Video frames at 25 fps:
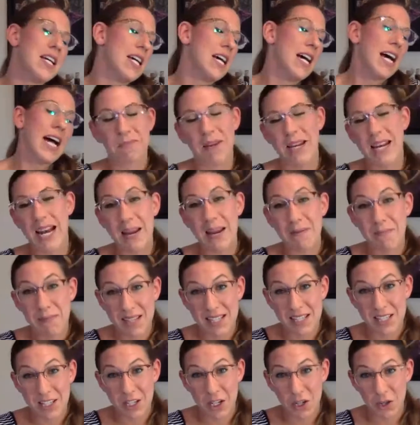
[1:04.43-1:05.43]
seen you at
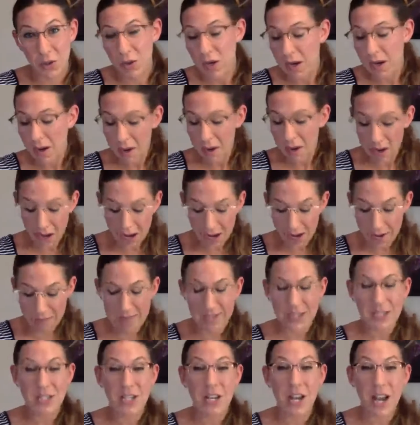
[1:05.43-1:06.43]
different stuff. So,
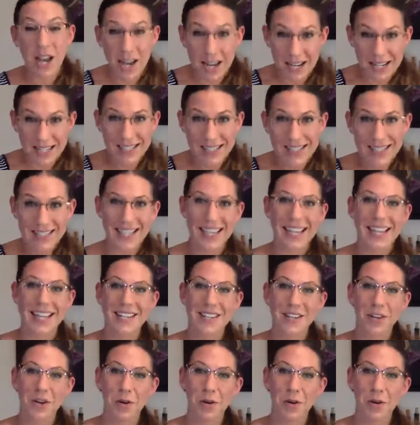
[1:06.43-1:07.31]
but I miss you